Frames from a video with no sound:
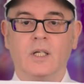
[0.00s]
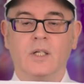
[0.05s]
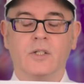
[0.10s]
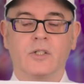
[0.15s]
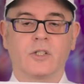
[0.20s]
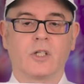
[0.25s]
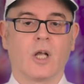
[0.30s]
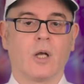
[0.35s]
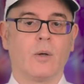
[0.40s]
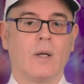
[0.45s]

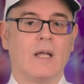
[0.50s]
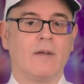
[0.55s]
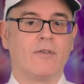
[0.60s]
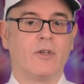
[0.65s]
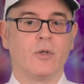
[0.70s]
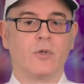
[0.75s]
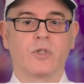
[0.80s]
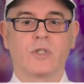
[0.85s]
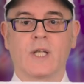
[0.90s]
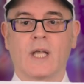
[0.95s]
So
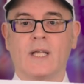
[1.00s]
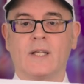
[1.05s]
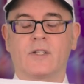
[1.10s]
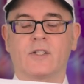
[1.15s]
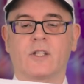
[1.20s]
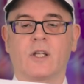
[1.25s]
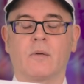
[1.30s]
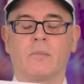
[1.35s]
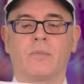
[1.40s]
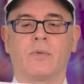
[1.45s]
if you say
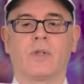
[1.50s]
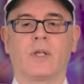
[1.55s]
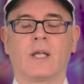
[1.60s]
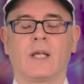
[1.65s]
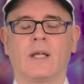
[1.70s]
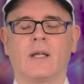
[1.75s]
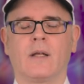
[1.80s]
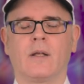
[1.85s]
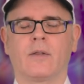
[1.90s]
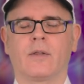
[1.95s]

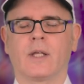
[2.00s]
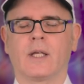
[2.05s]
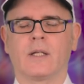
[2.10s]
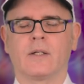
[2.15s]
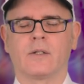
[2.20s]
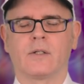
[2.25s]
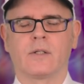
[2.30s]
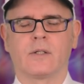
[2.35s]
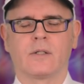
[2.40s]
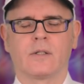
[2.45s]
something
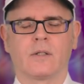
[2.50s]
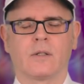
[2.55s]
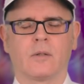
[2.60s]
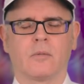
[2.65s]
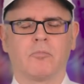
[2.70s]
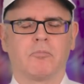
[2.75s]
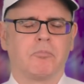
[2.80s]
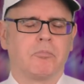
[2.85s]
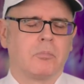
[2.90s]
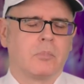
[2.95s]
that
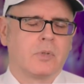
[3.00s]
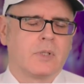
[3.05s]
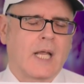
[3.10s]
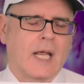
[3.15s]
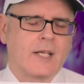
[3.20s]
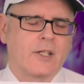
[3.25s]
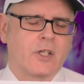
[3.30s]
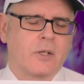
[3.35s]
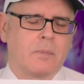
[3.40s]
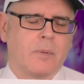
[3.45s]

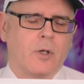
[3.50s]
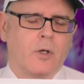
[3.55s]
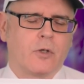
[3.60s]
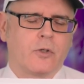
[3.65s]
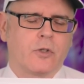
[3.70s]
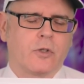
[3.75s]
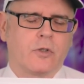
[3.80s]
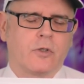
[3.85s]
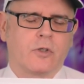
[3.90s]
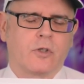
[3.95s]
takes a
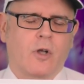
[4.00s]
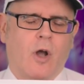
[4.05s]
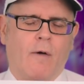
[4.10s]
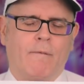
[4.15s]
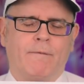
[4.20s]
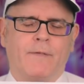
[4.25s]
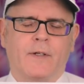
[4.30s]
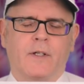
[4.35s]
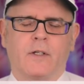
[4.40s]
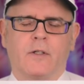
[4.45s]
person's
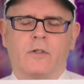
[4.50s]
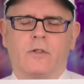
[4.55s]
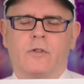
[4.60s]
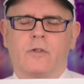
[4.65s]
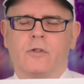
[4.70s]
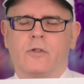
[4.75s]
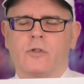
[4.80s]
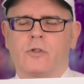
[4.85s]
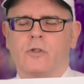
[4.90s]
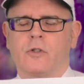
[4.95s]

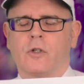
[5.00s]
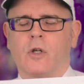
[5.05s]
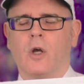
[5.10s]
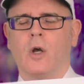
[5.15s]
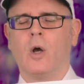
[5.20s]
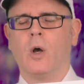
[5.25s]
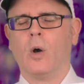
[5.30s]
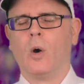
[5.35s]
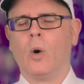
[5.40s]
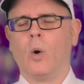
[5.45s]
confidence
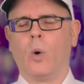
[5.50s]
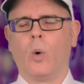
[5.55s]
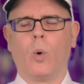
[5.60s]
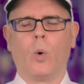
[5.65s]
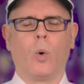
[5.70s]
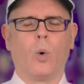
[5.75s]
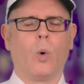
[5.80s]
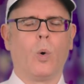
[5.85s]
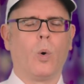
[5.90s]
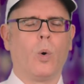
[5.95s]

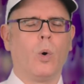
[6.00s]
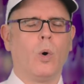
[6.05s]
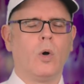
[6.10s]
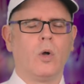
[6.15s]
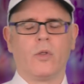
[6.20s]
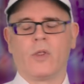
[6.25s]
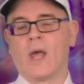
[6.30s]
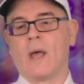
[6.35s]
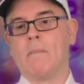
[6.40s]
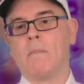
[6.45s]
or
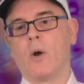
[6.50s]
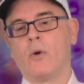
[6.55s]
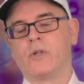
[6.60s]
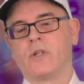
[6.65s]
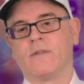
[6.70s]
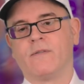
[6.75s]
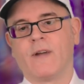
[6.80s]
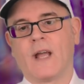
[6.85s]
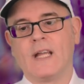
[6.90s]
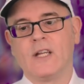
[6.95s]
their
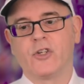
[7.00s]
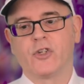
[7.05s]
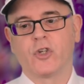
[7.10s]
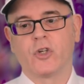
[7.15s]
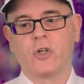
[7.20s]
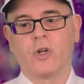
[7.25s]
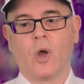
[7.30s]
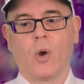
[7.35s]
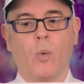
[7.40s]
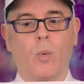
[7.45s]

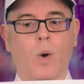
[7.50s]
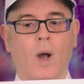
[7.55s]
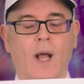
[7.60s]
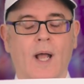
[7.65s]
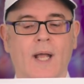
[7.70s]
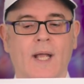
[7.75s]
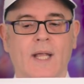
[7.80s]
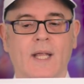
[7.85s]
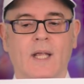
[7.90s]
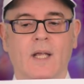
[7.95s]
motivation
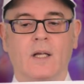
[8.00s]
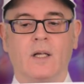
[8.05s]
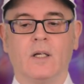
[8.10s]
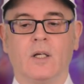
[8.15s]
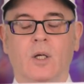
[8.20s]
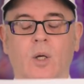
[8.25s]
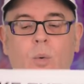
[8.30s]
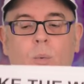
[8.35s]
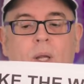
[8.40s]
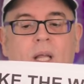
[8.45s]
away,
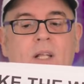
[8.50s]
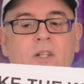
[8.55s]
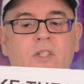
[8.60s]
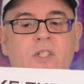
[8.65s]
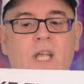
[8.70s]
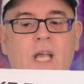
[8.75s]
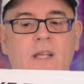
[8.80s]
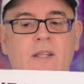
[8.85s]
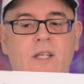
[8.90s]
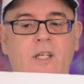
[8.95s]
we can
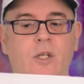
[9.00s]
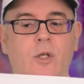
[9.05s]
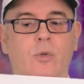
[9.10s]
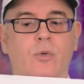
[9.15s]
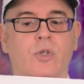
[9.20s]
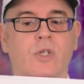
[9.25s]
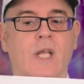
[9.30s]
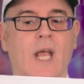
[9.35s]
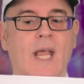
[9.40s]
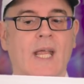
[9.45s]
say that you
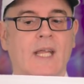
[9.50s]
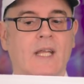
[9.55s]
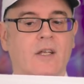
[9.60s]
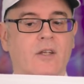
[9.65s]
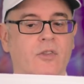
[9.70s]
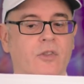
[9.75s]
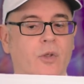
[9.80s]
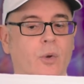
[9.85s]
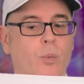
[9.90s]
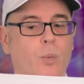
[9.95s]

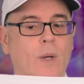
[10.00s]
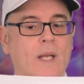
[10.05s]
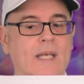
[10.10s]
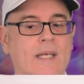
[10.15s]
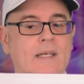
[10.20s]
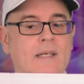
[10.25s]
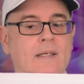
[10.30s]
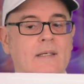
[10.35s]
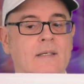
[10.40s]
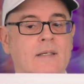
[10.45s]
take the
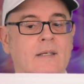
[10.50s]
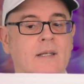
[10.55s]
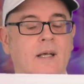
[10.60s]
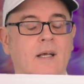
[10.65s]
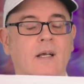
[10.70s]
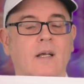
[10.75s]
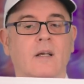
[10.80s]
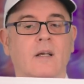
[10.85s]
wind